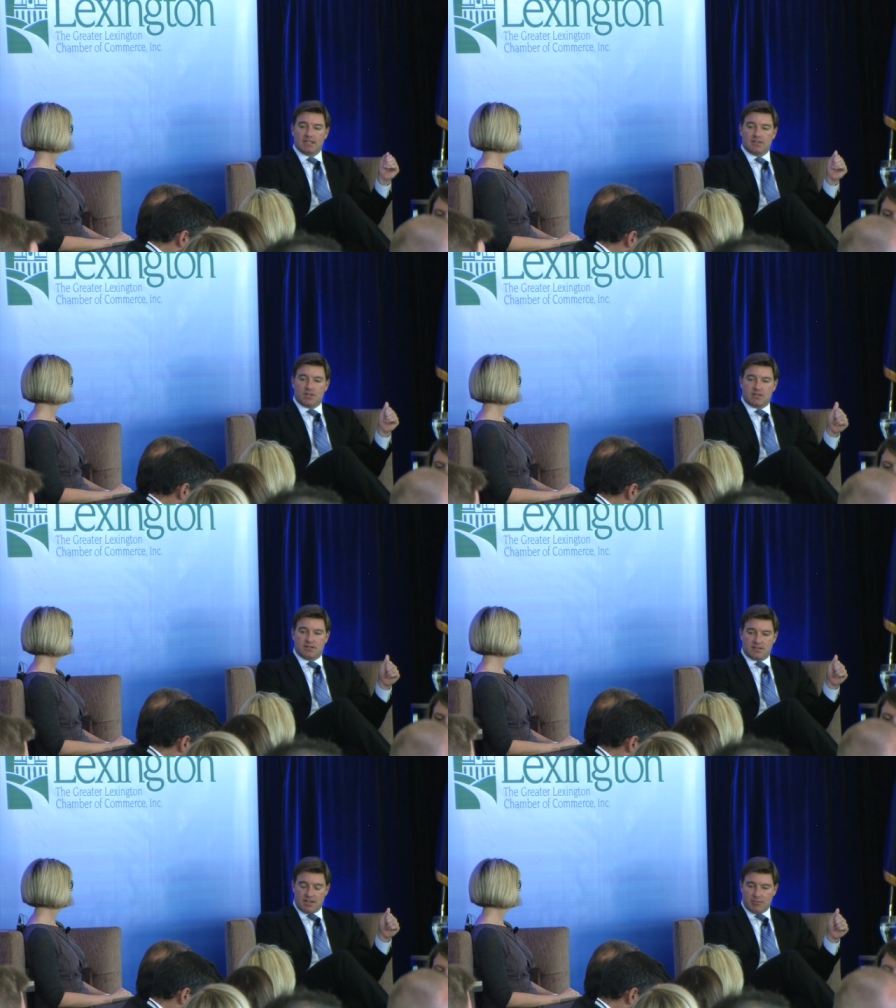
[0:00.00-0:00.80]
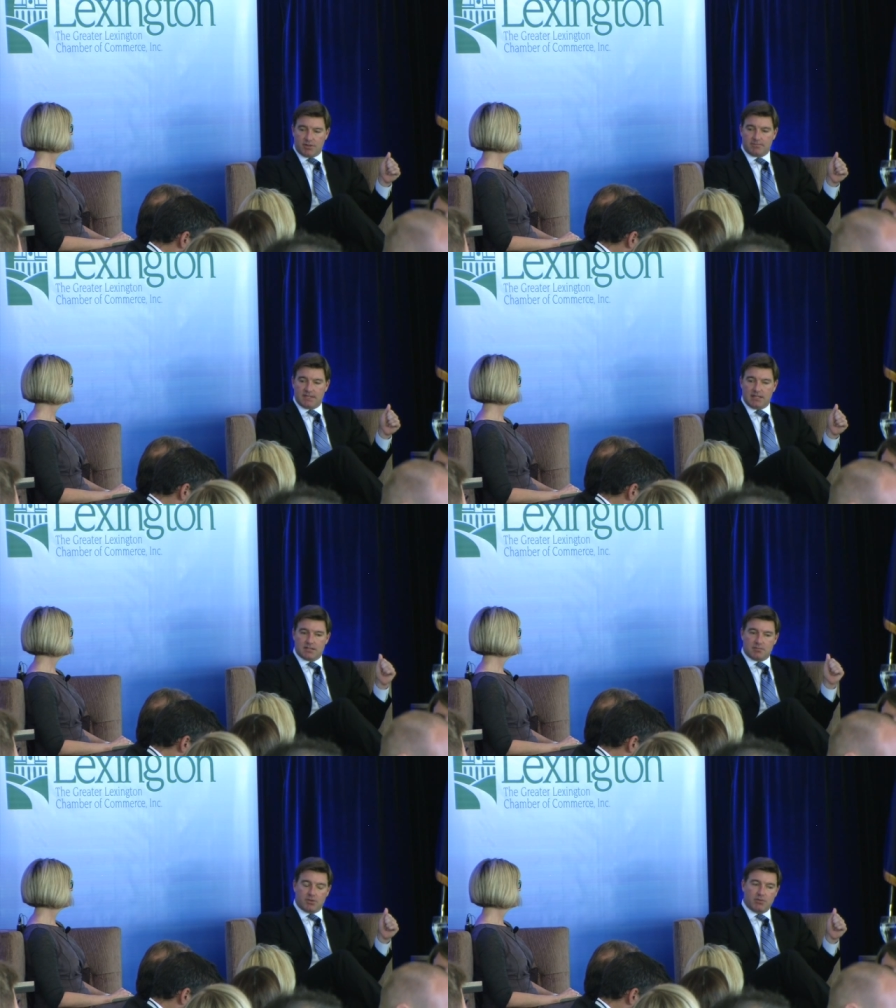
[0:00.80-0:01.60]
just this summer. And the
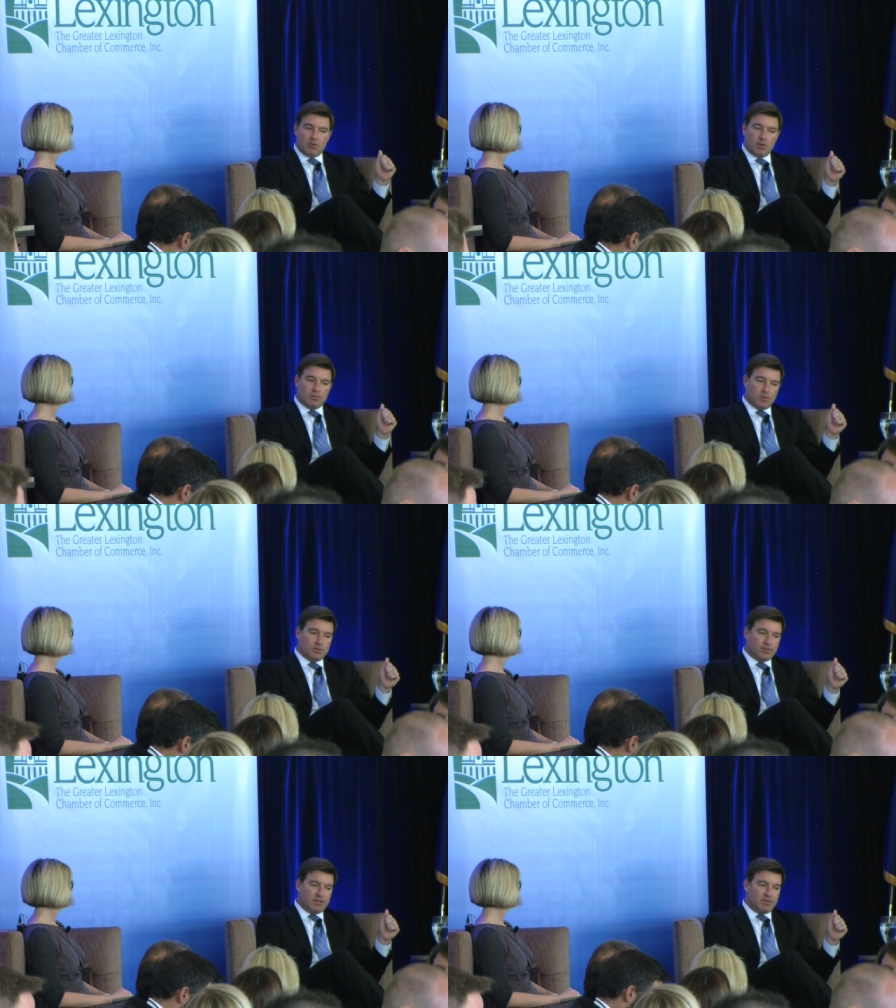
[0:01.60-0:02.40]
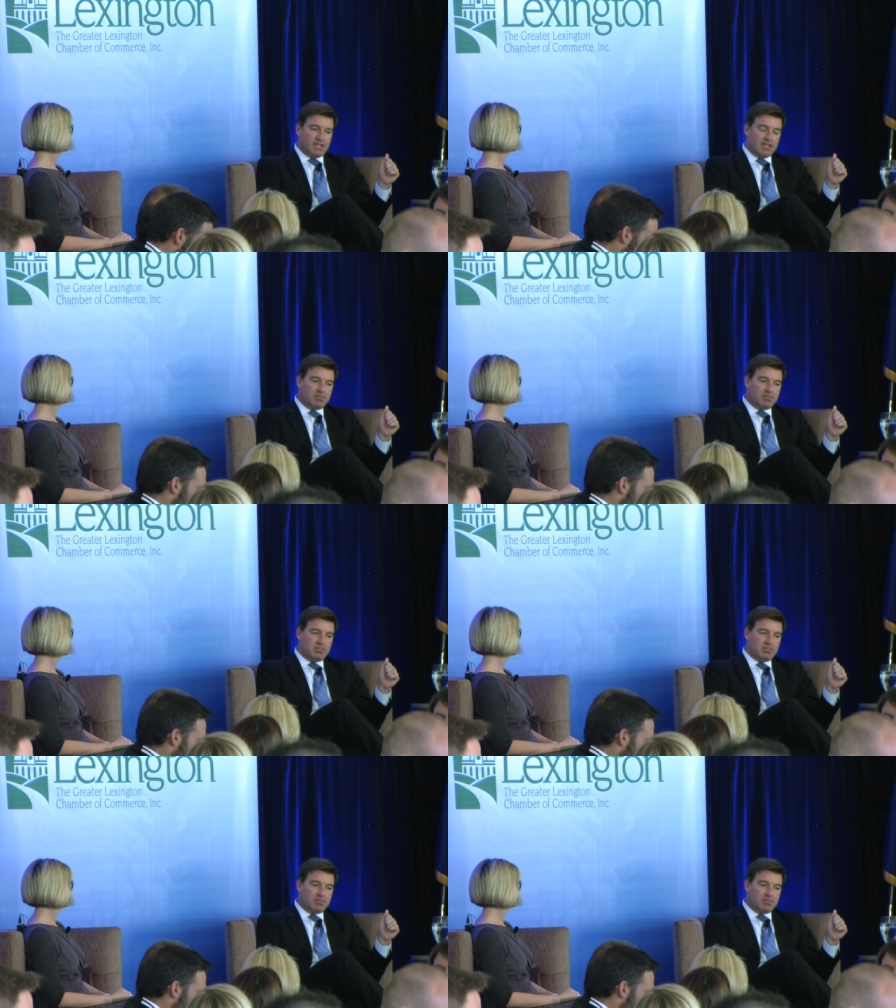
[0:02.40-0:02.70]
Supreme Court ruled that when the